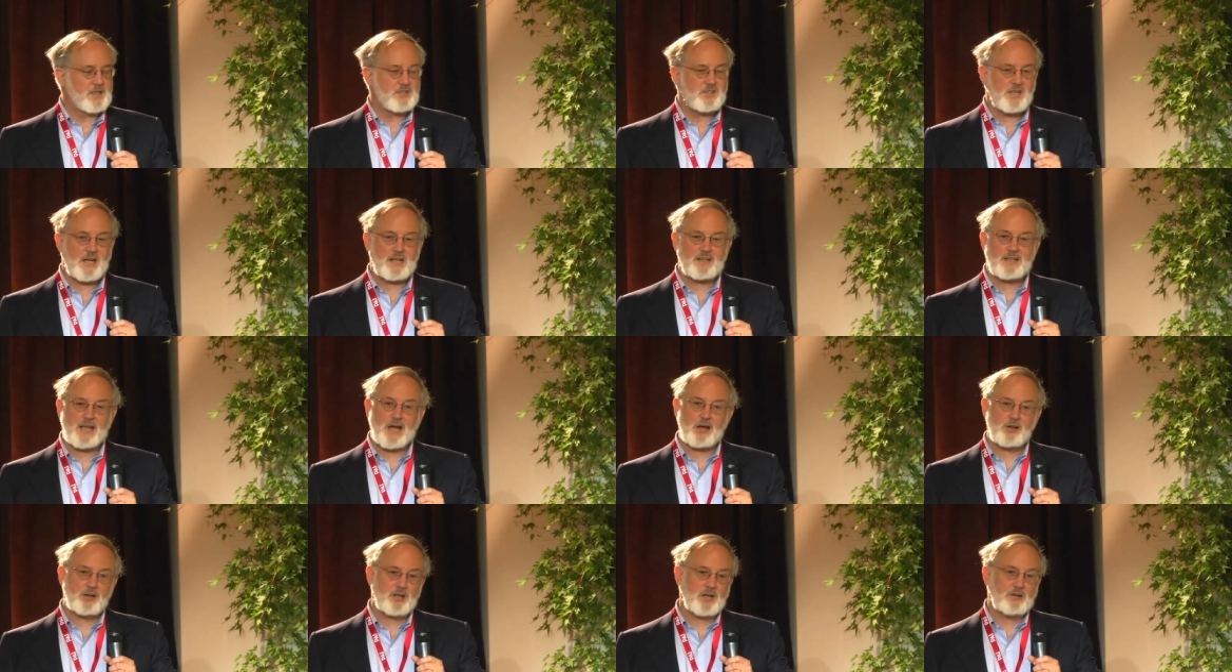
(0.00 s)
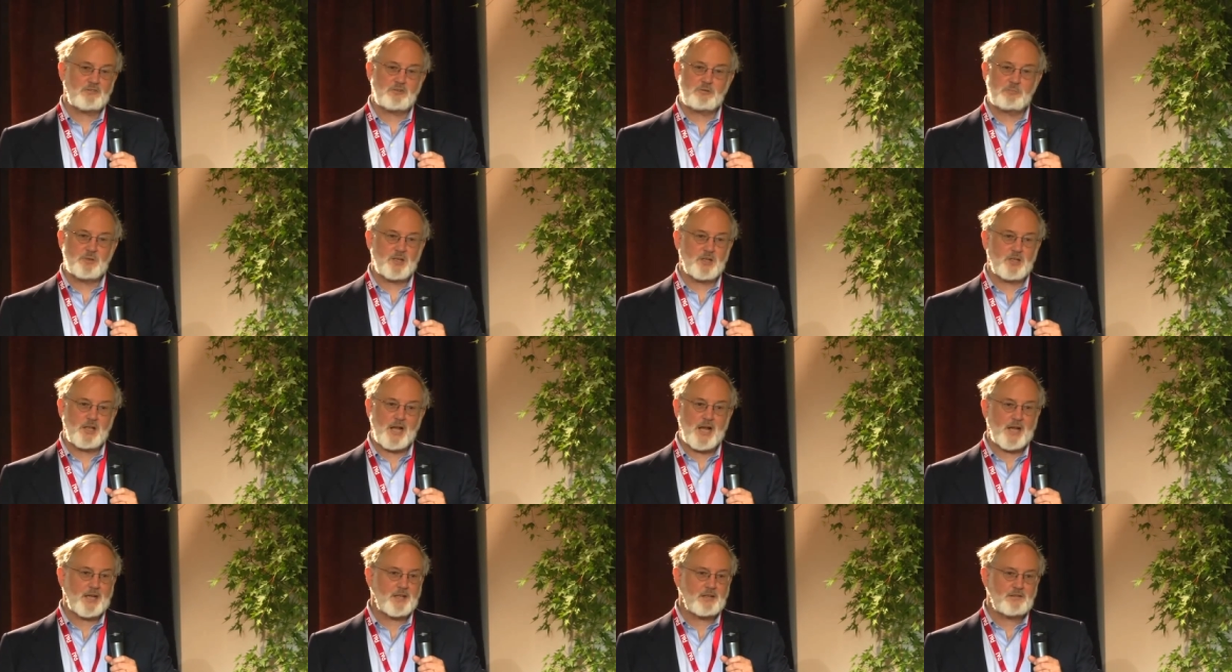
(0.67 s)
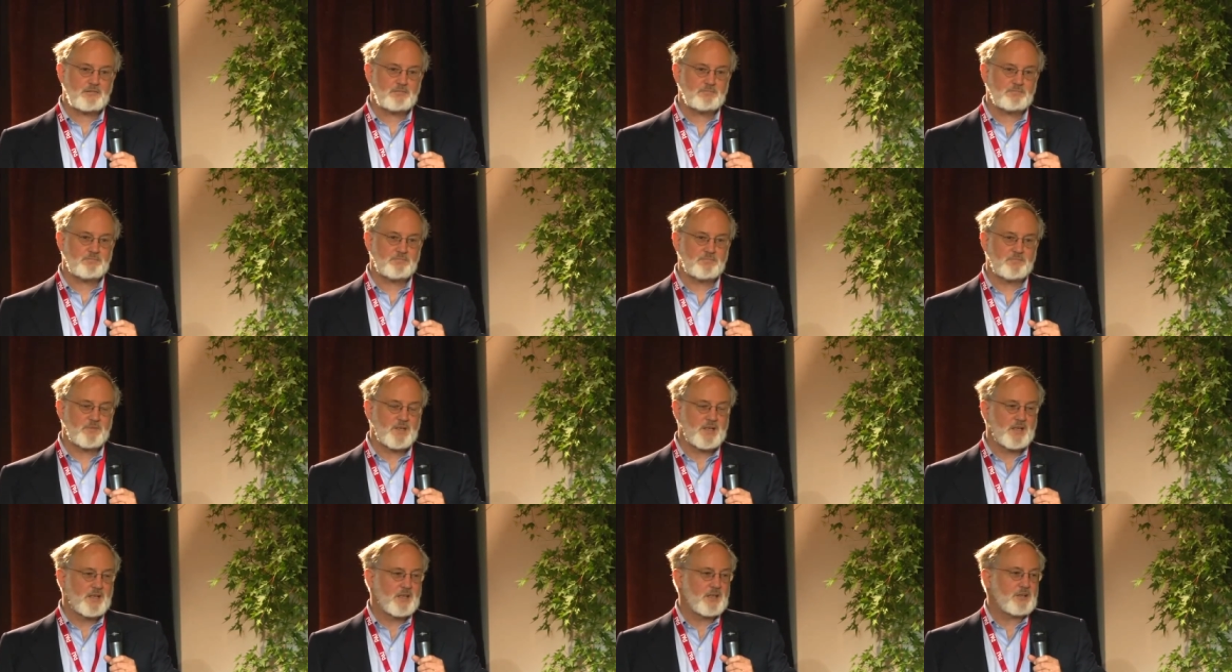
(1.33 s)
It's not loud enough to be a lion.
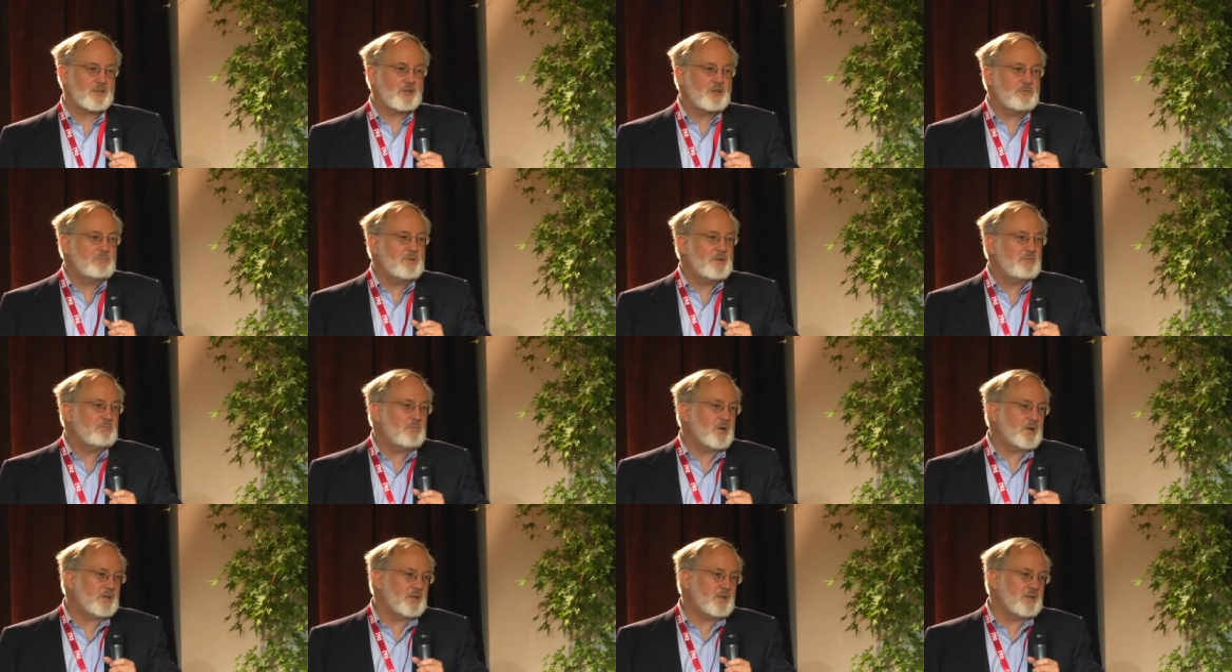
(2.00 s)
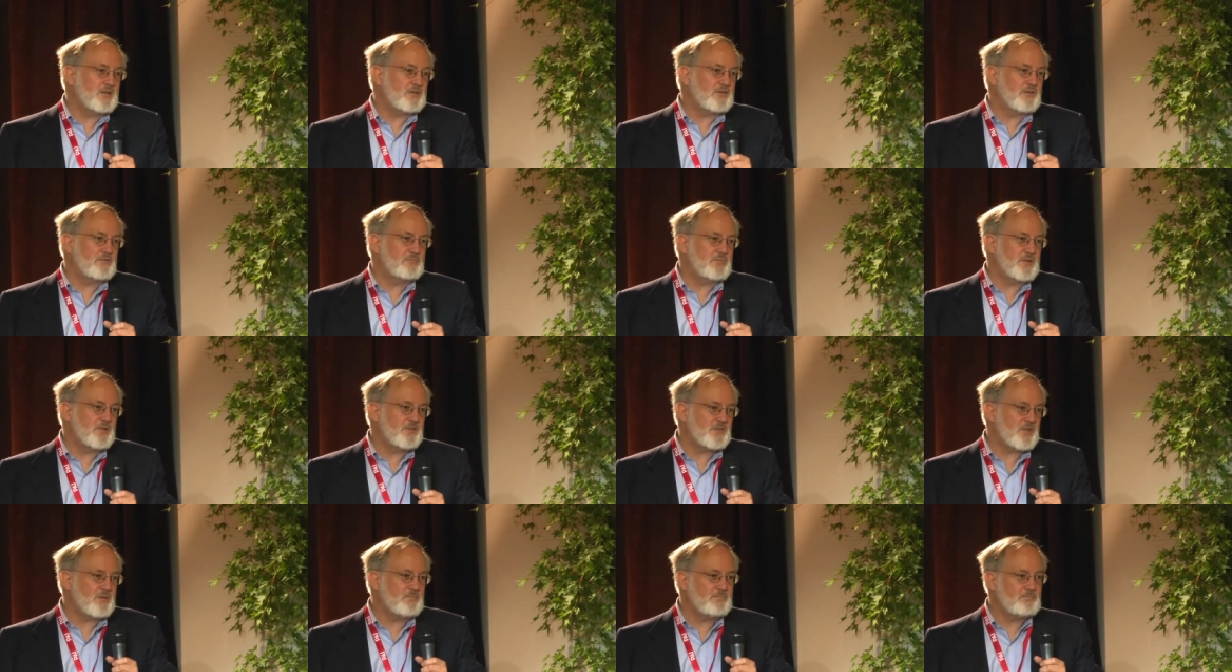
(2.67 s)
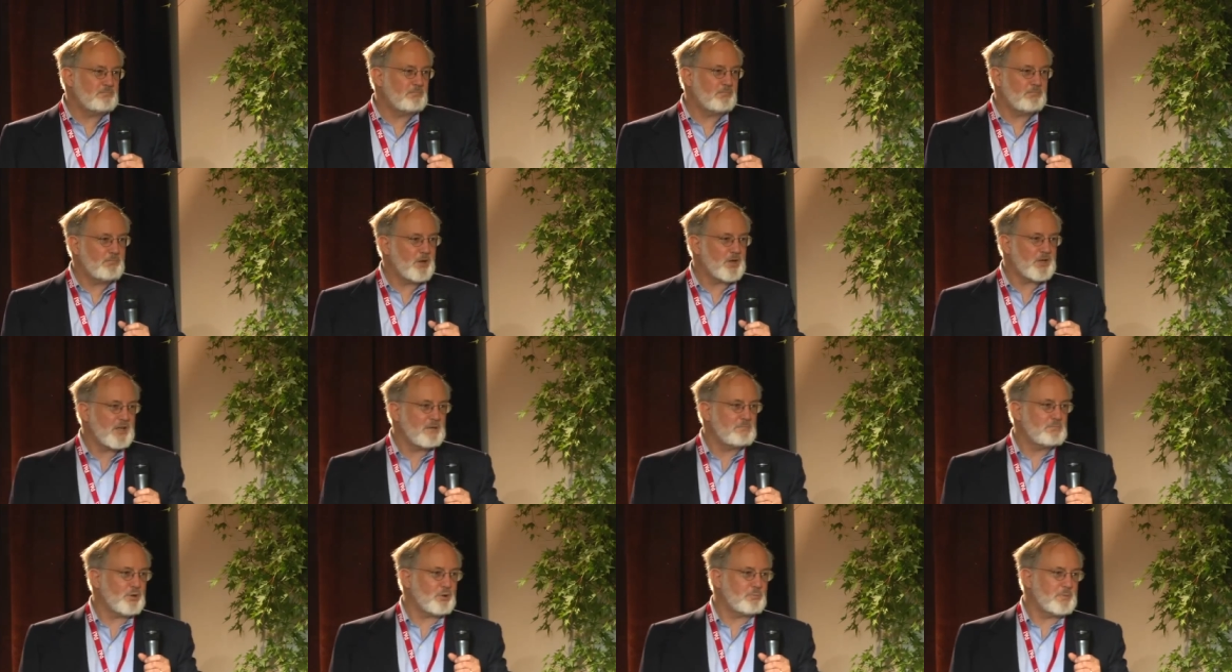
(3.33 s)
It could be a monkey, it could be some
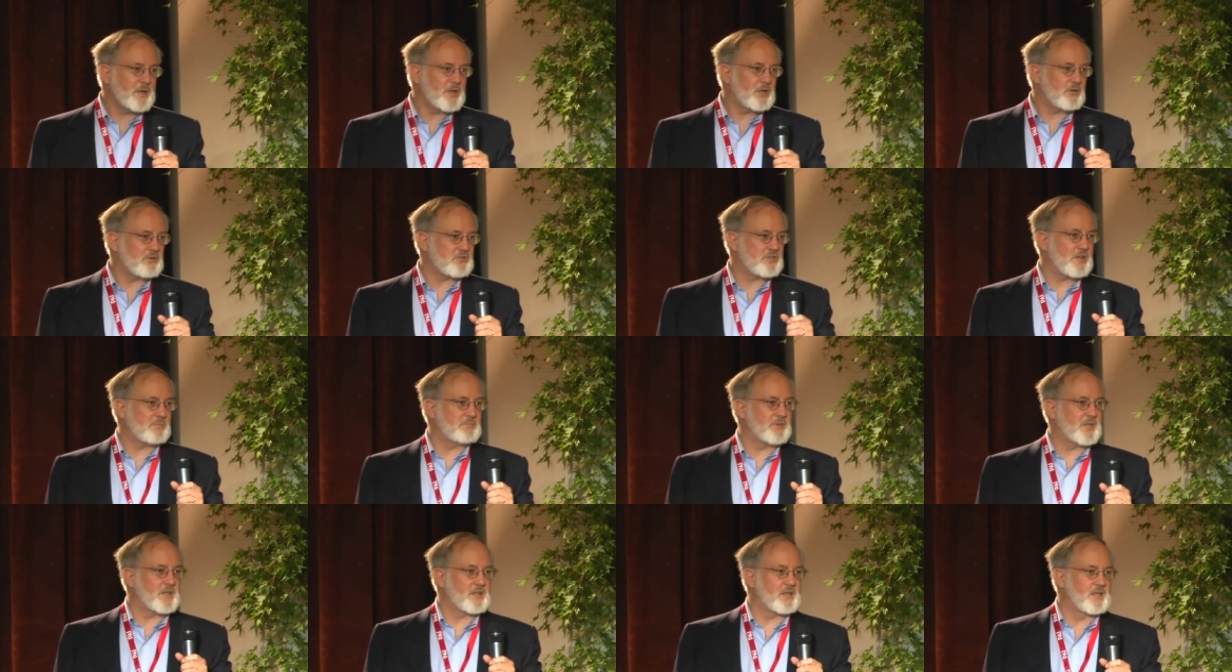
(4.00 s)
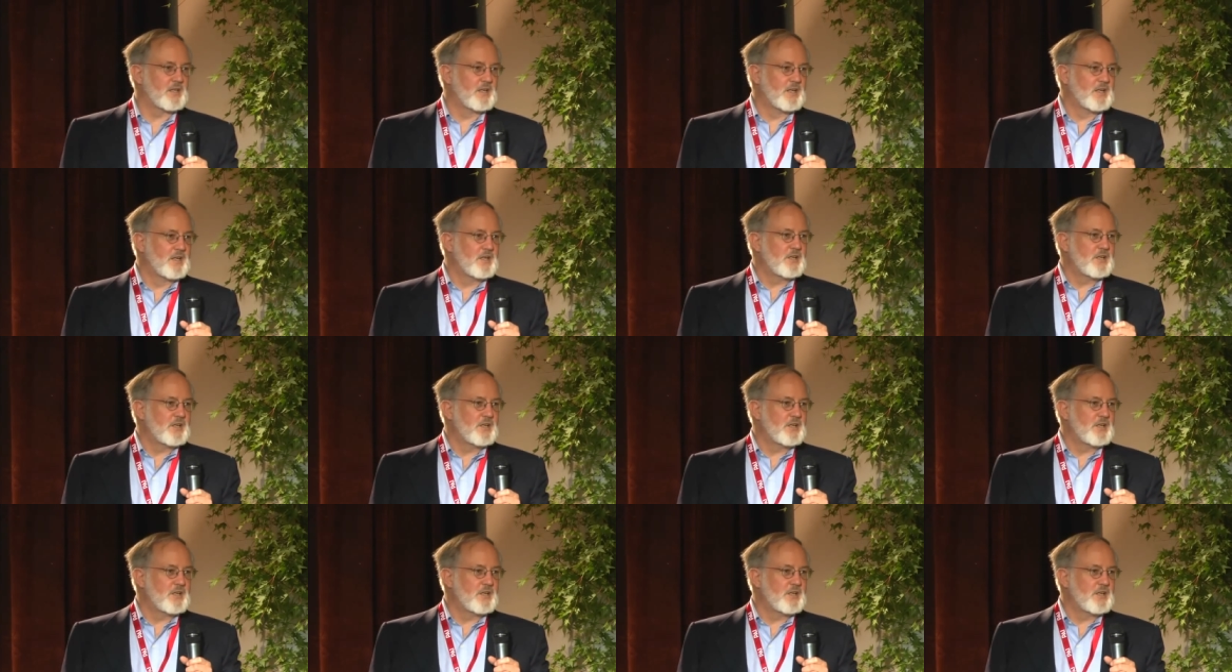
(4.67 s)
monkey burping or something.